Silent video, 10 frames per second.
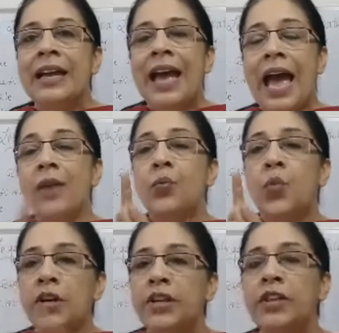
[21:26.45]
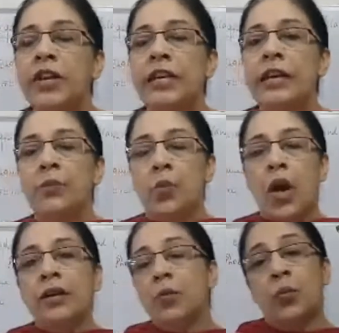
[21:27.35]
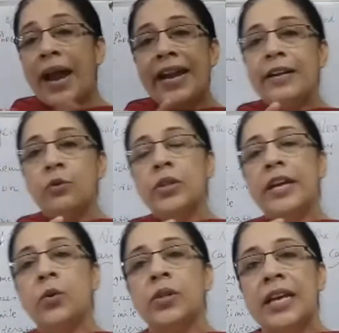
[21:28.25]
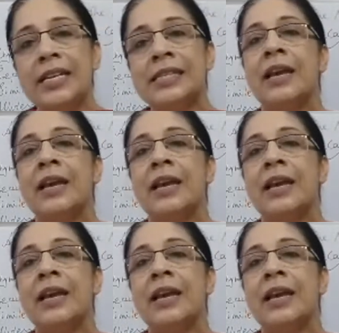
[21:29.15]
And what do they do? Why do they do this?